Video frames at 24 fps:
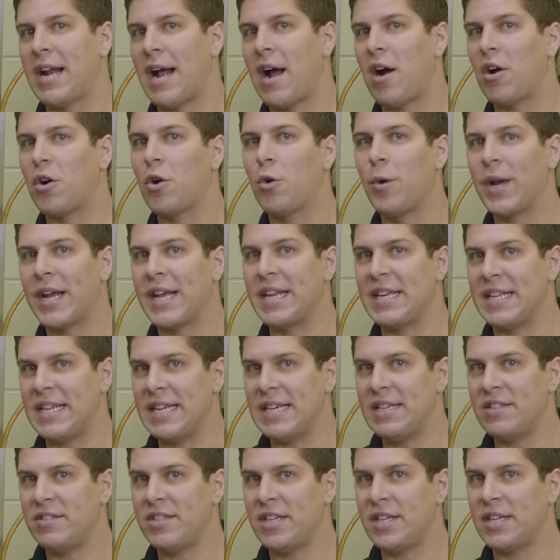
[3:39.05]
how quick and
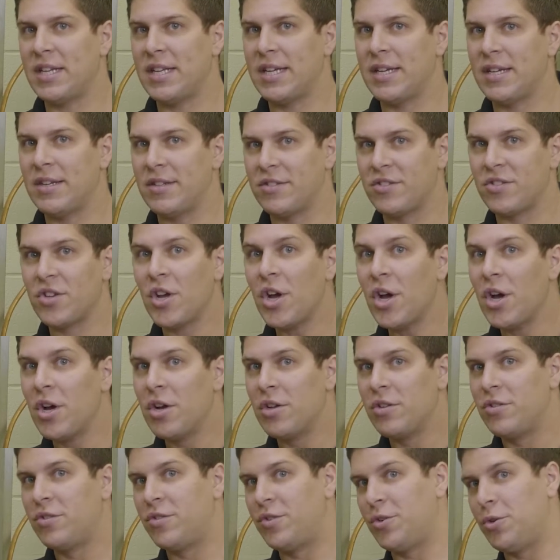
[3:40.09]
easy it is
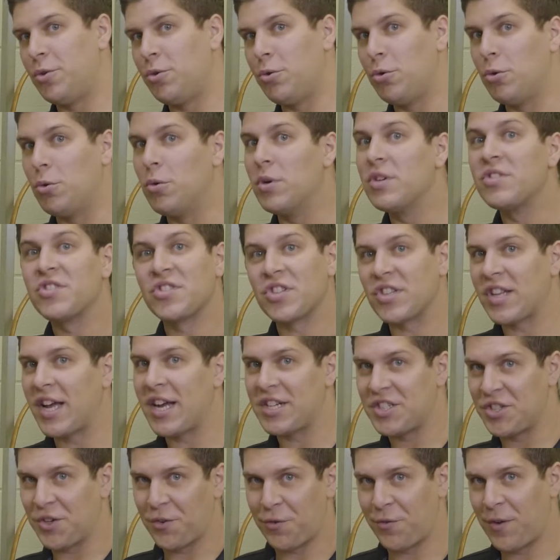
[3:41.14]
to
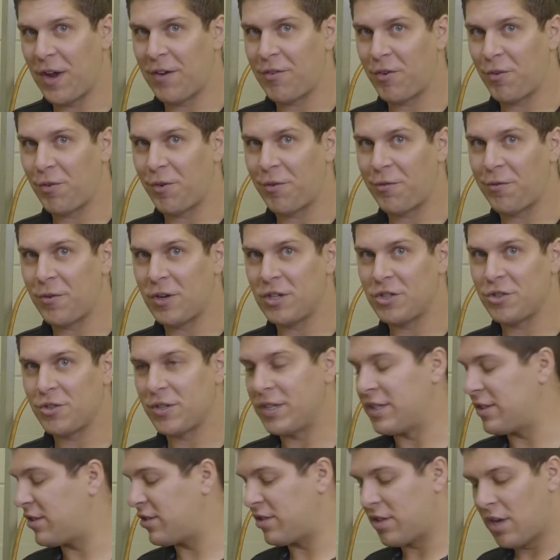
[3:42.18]
select your favorite
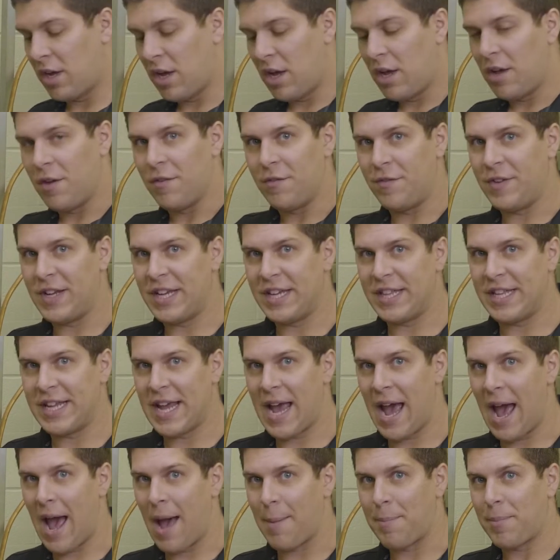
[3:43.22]
refrigerants via
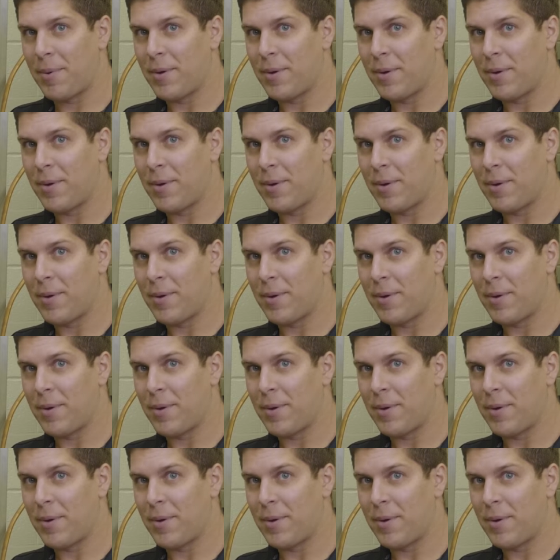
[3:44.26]
the app.